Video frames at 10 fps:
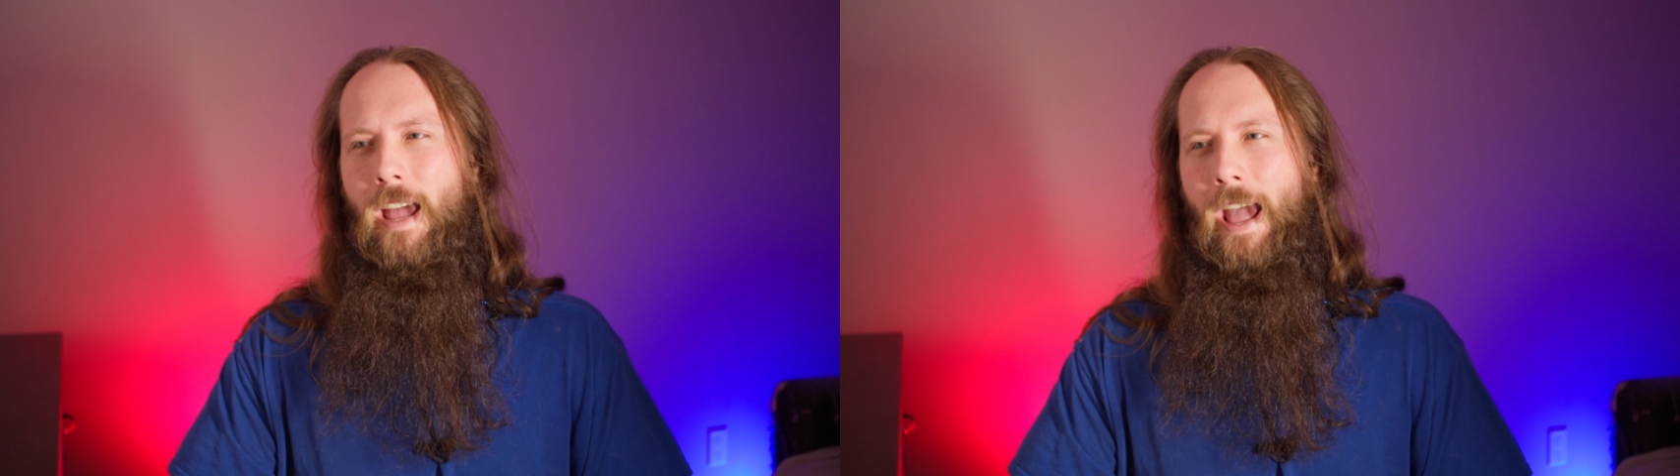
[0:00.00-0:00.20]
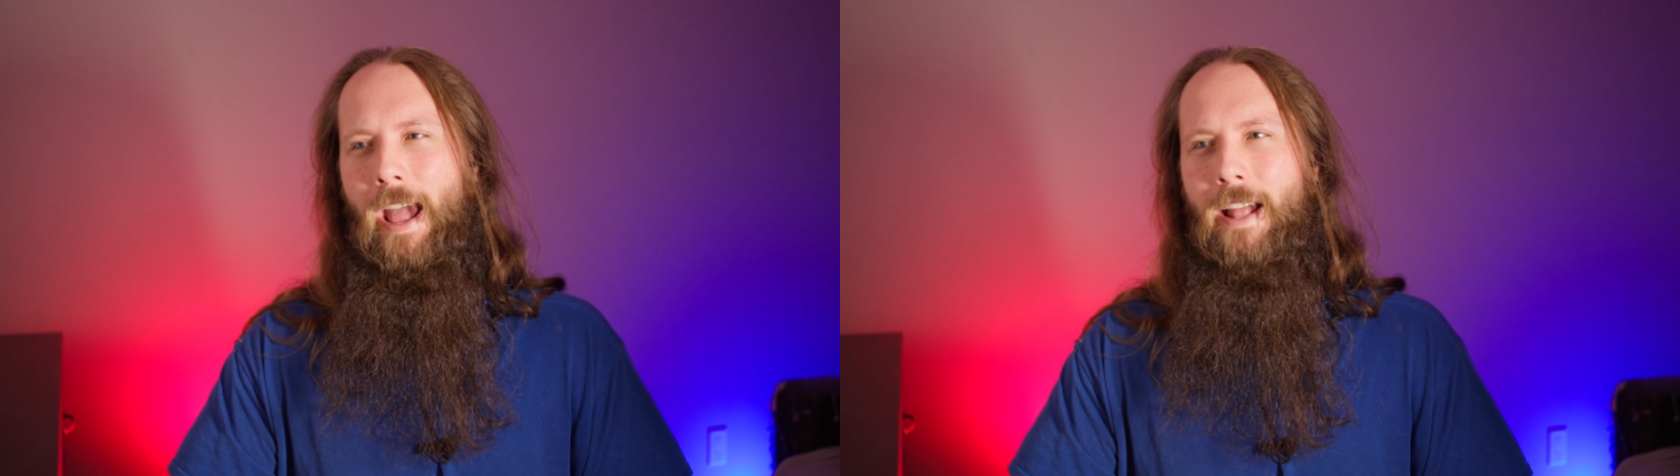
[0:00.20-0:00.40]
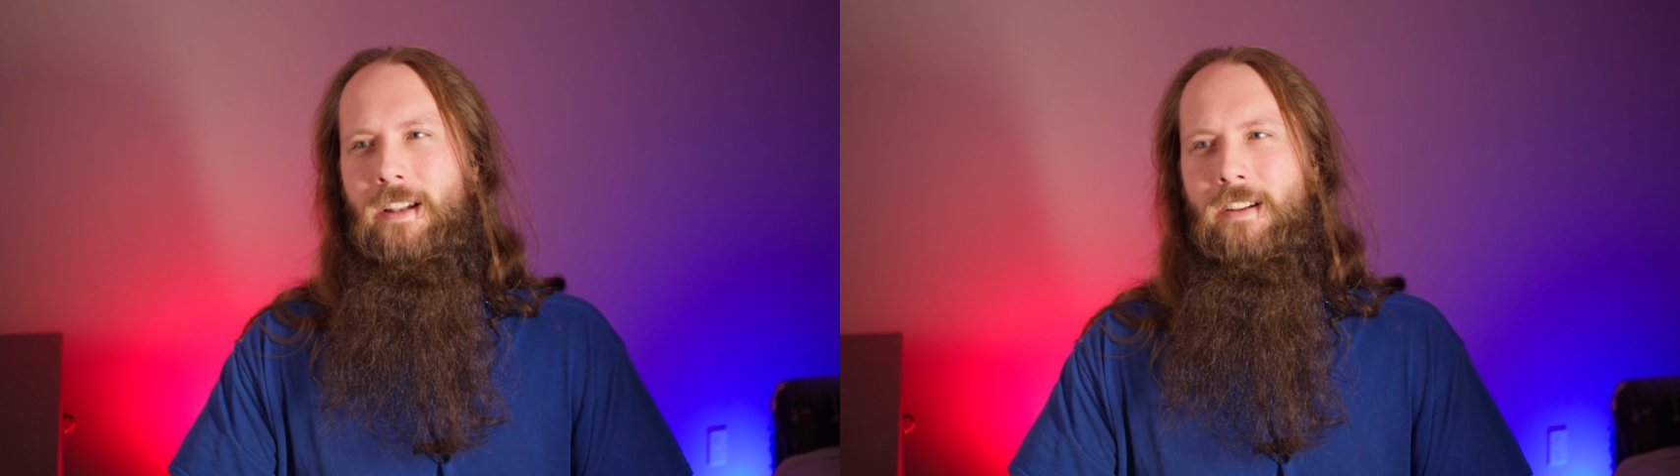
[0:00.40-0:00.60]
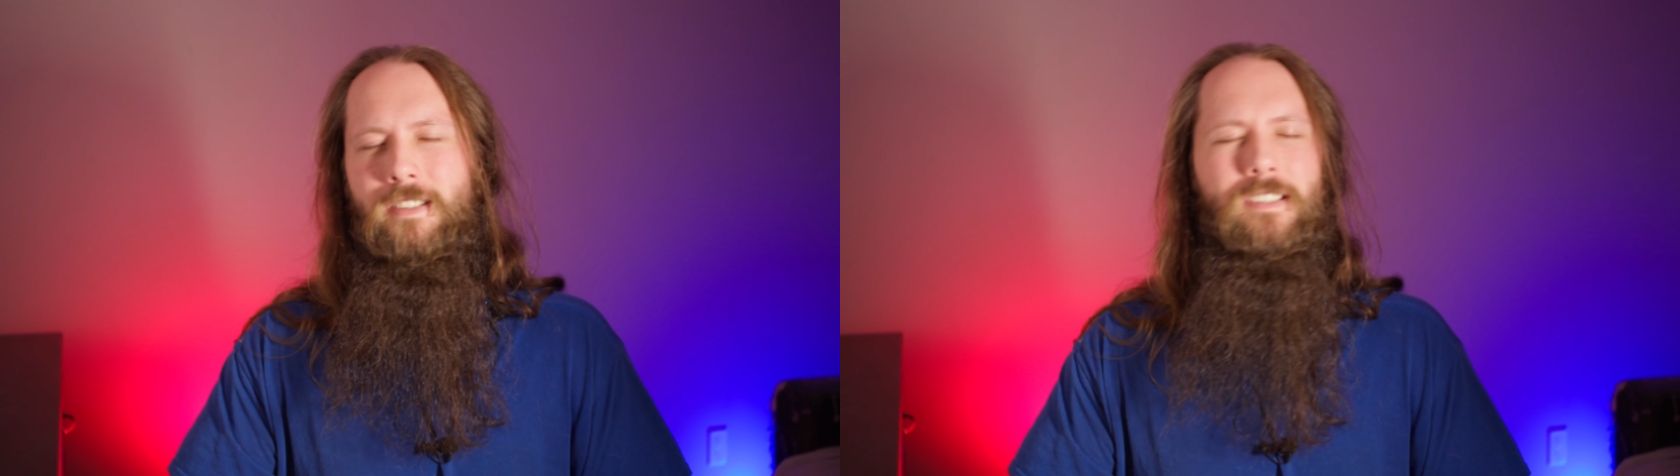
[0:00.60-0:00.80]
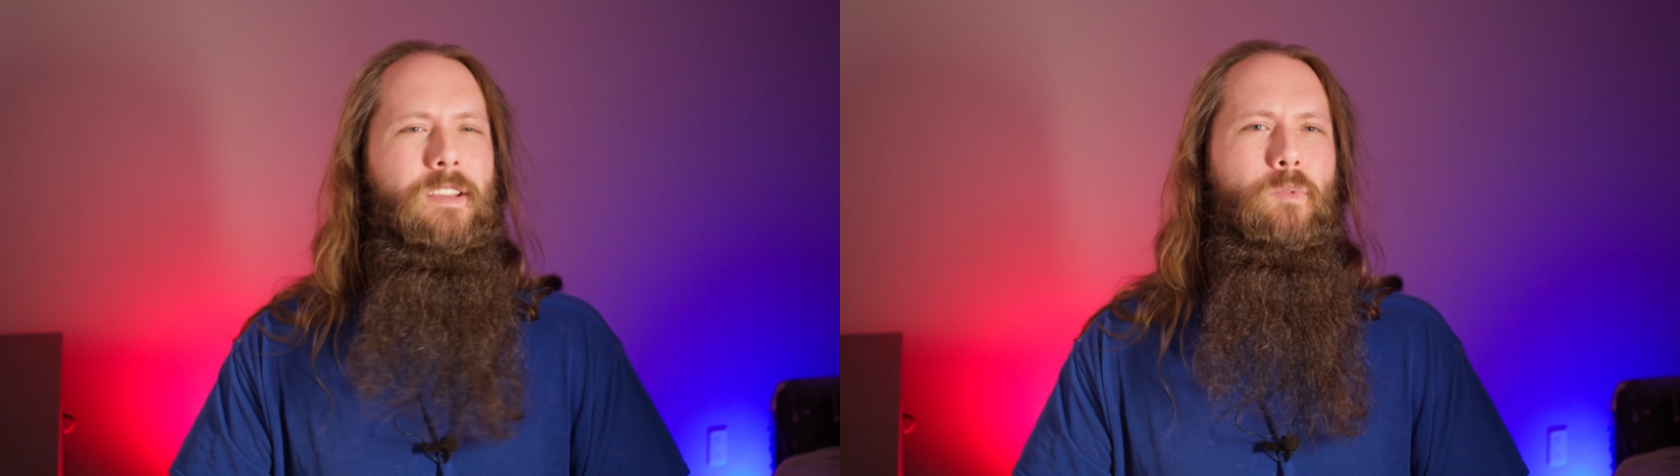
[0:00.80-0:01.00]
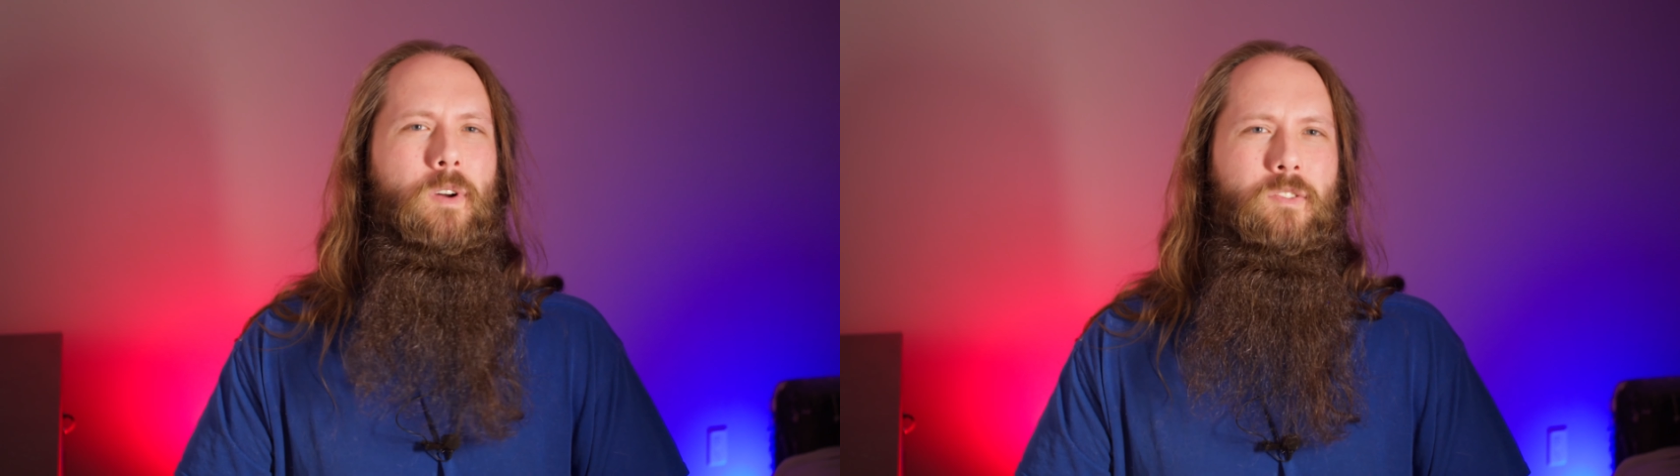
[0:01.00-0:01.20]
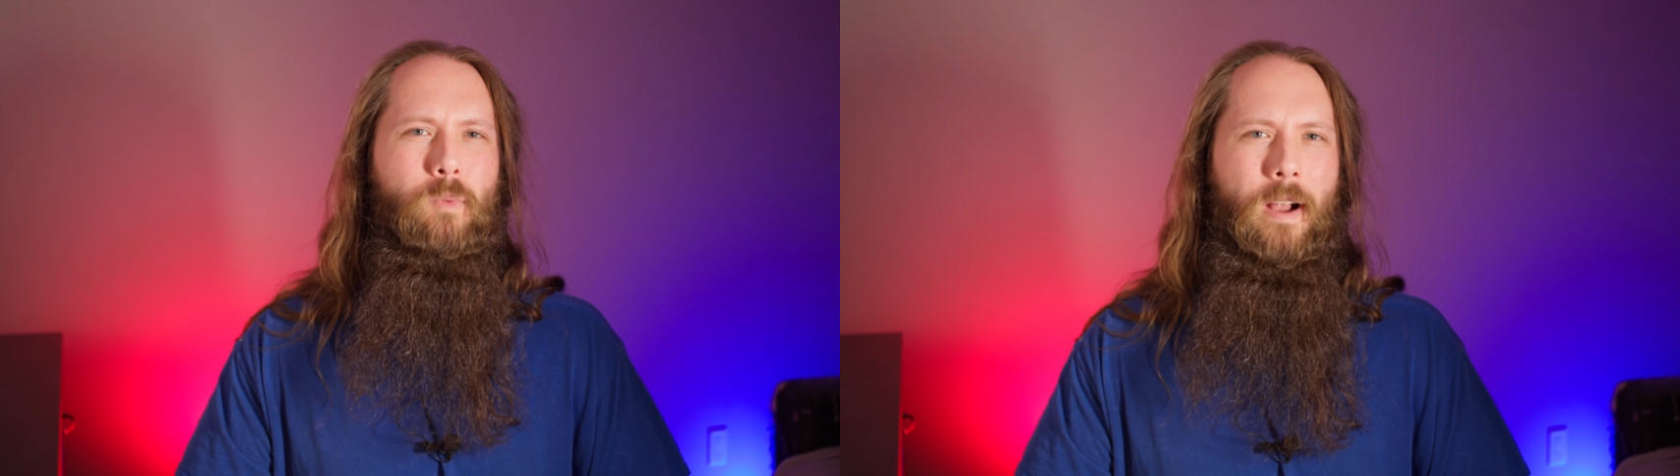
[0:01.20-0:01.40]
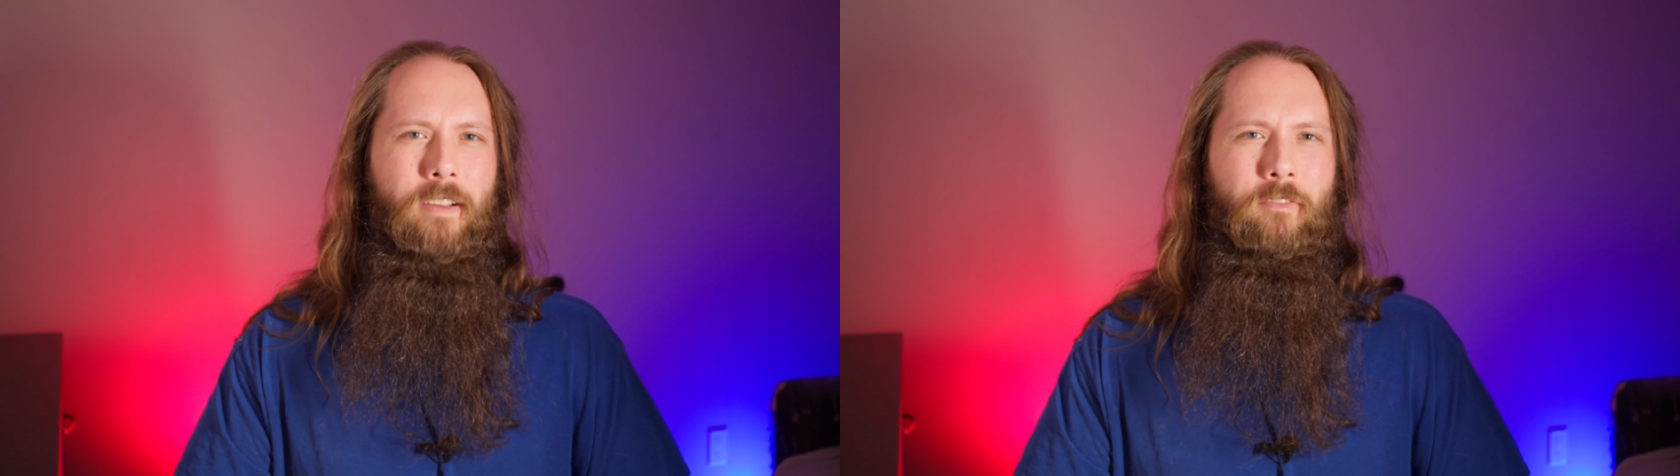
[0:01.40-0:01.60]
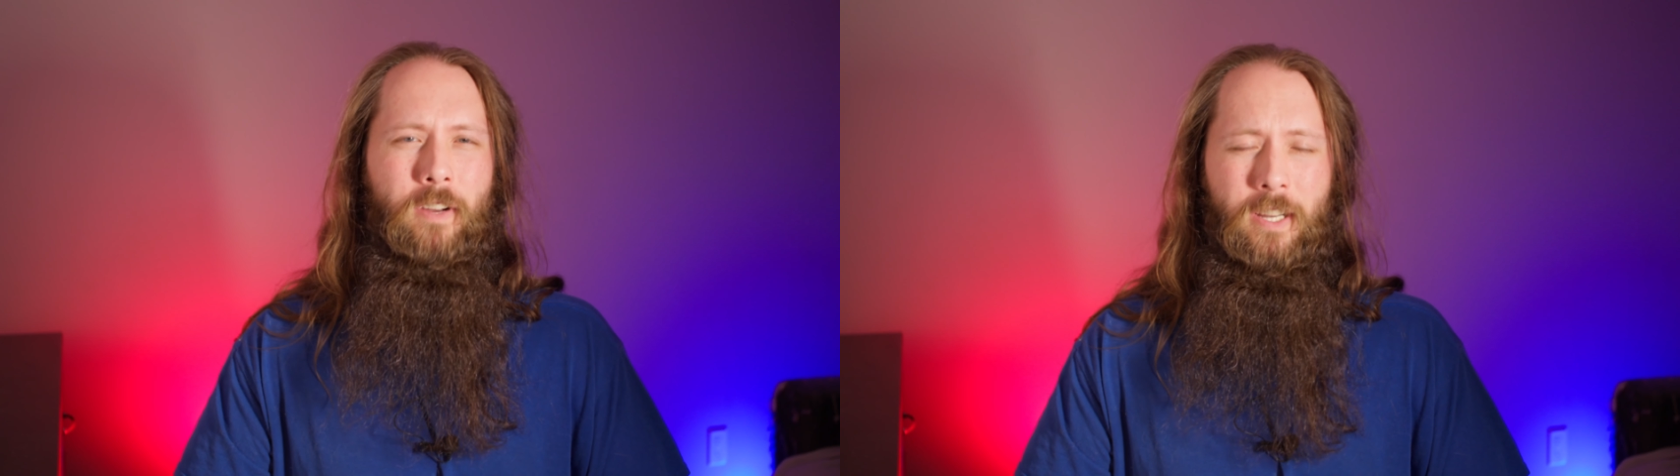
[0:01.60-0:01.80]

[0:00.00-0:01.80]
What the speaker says: and see what's right for